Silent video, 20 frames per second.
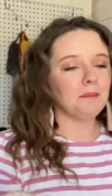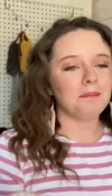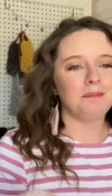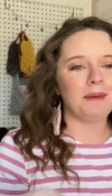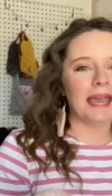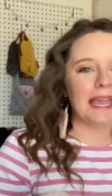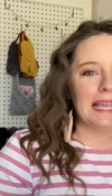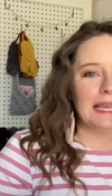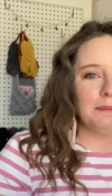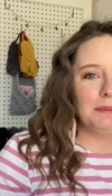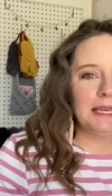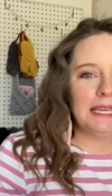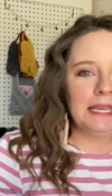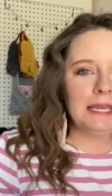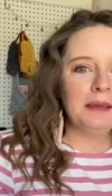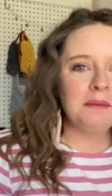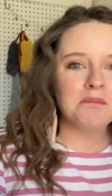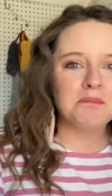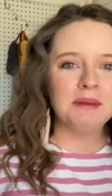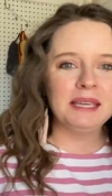
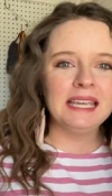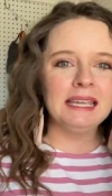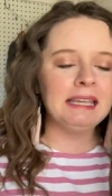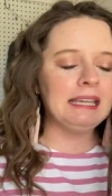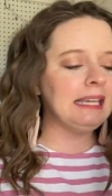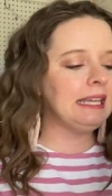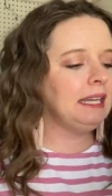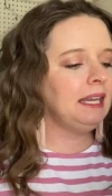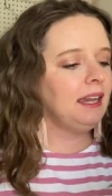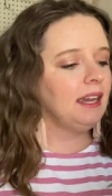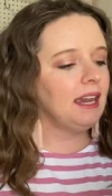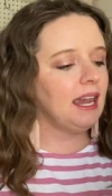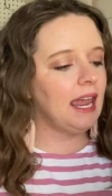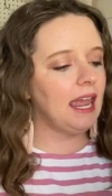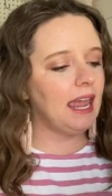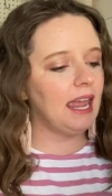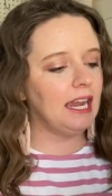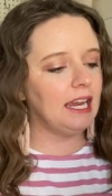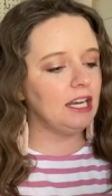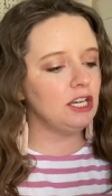Baby Bee
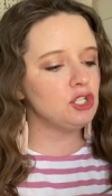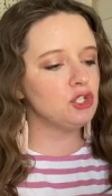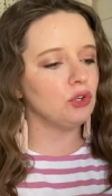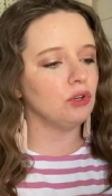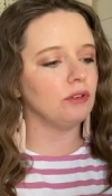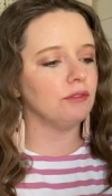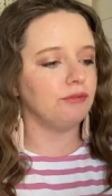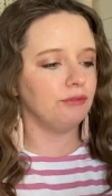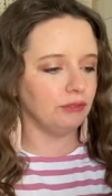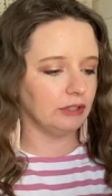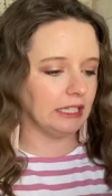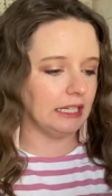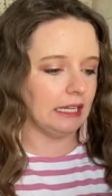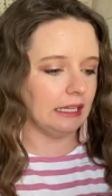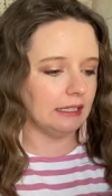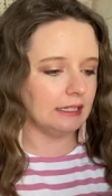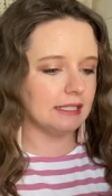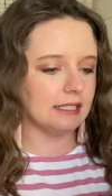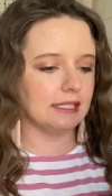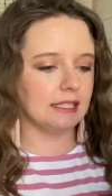Angel
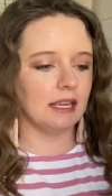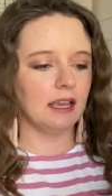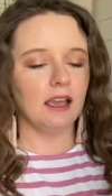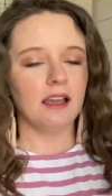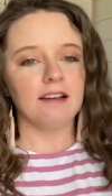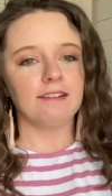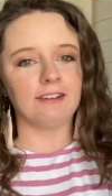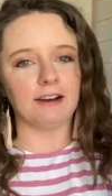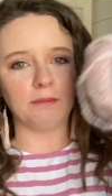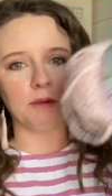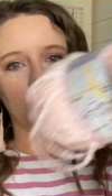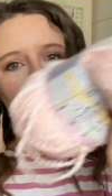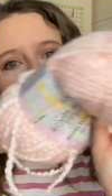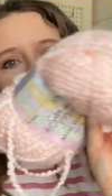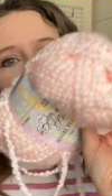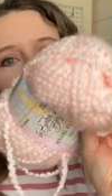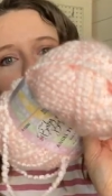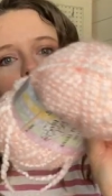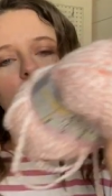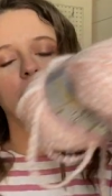Fleece from
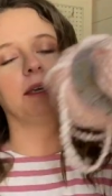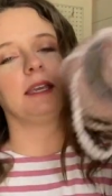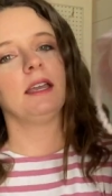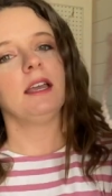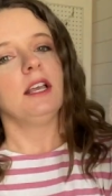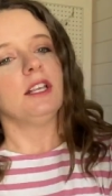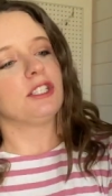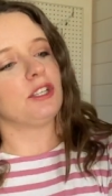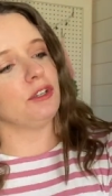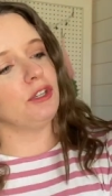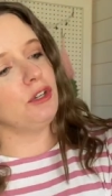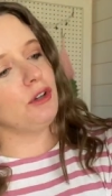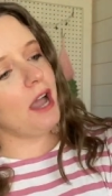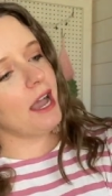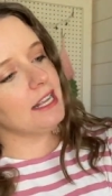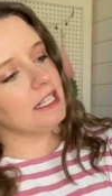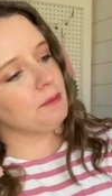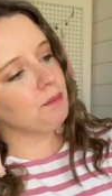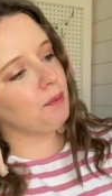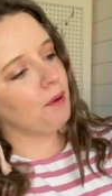Hobby Lobby. So you
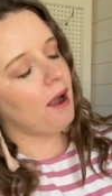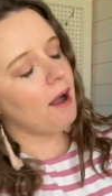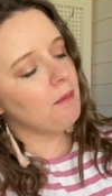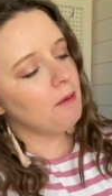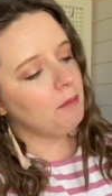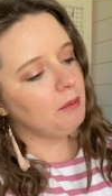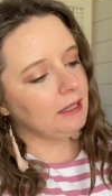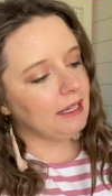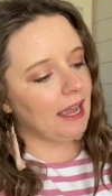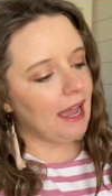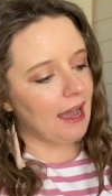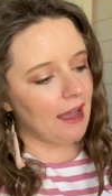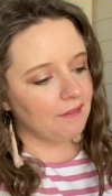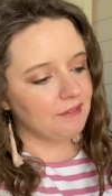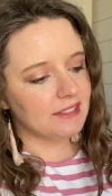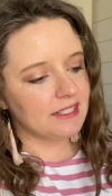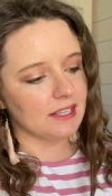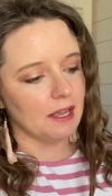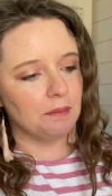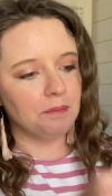guys probably have
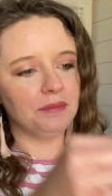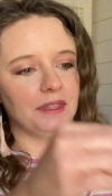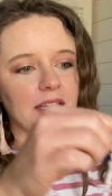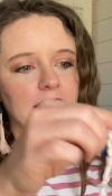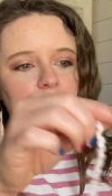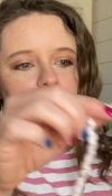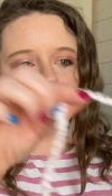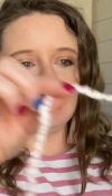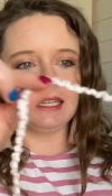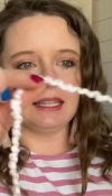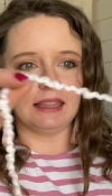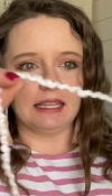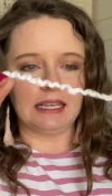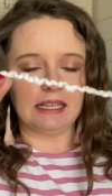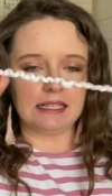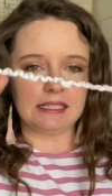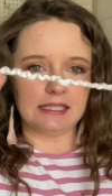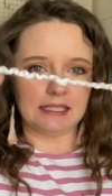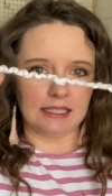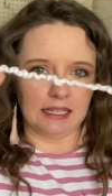something like
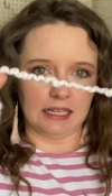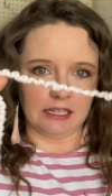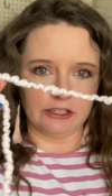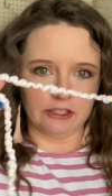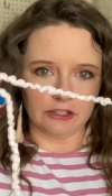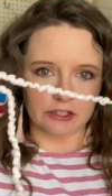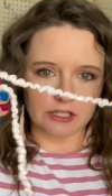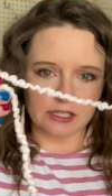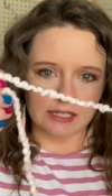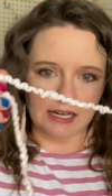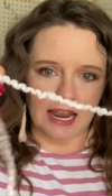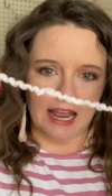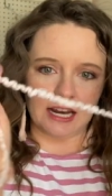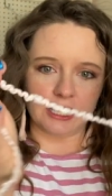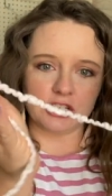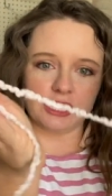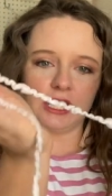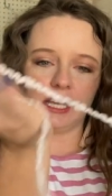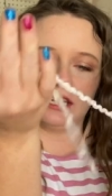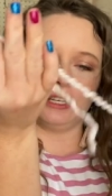this in your
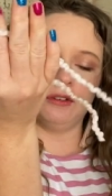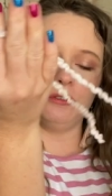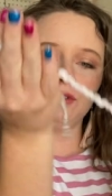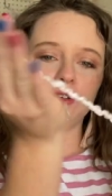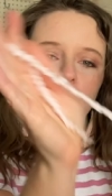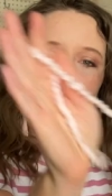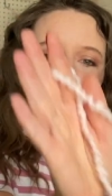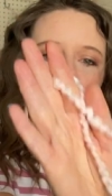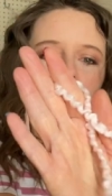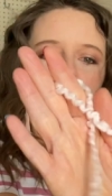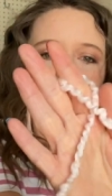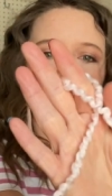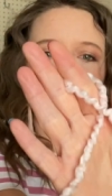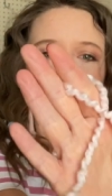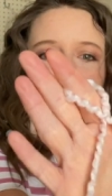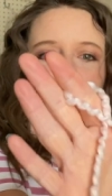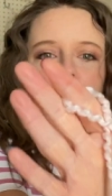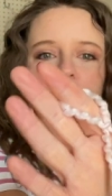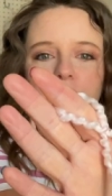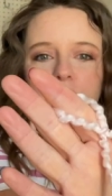stash that you don't know what
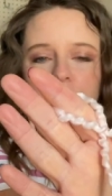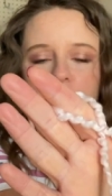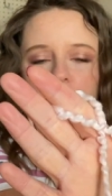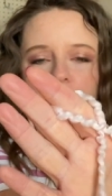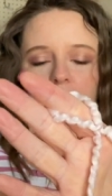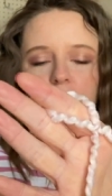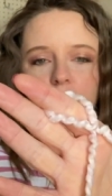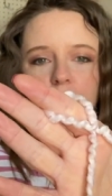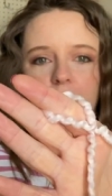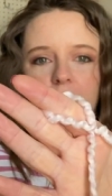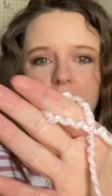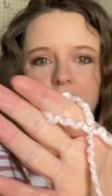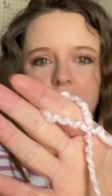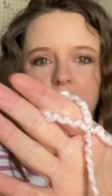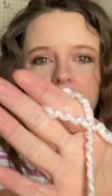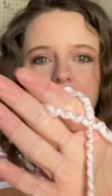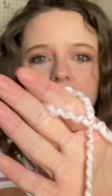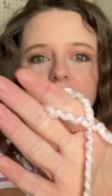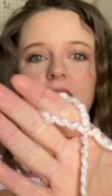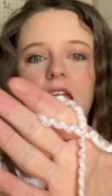to do with because
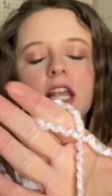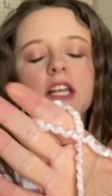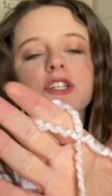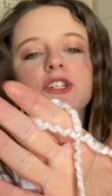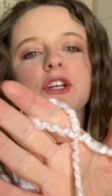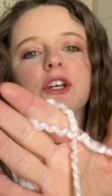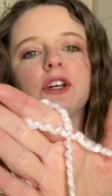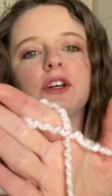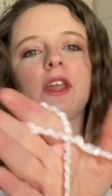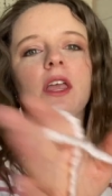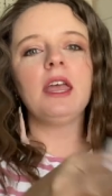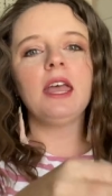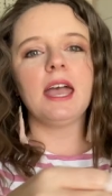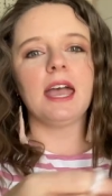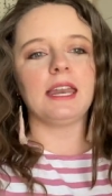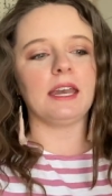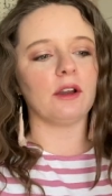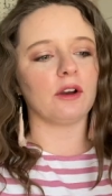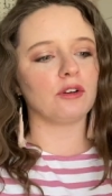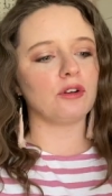it's textured
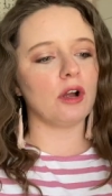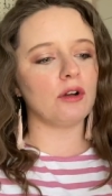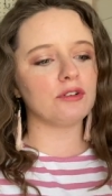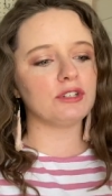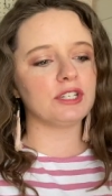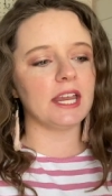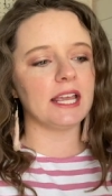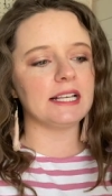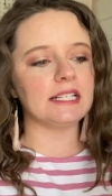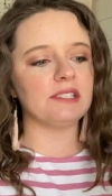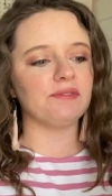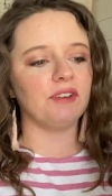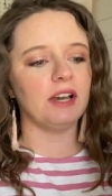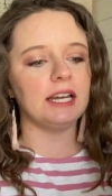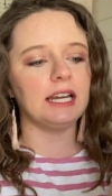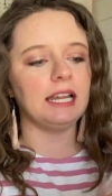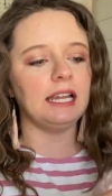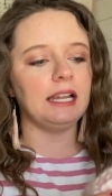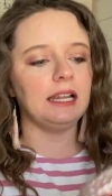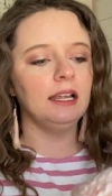and it crochets
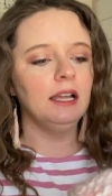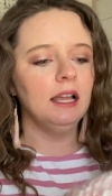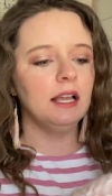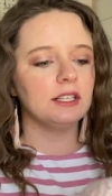funny.